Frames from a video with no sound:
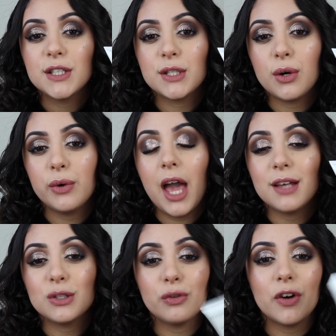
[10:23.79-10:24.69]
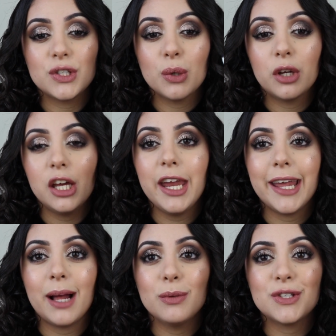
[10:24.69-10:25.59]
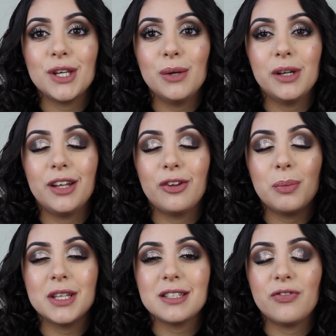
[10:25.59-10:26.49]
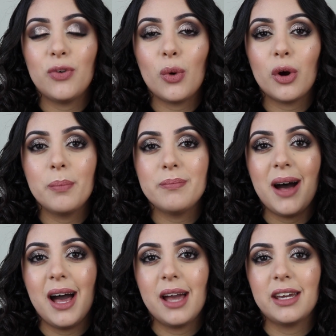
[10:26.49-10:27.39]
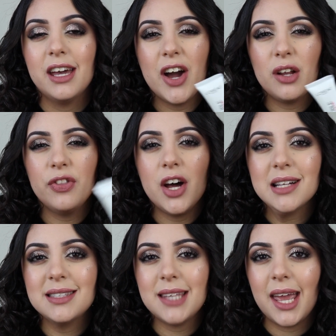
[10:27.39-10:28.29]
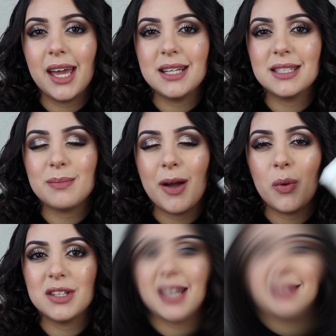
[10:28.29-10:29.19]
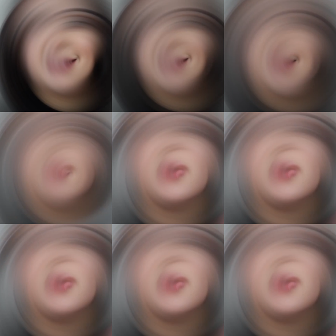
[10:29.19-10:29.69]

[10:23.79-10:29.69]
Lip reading: So yeah, so far so good, and I will see you in a little bit for my final thoughts and my word test.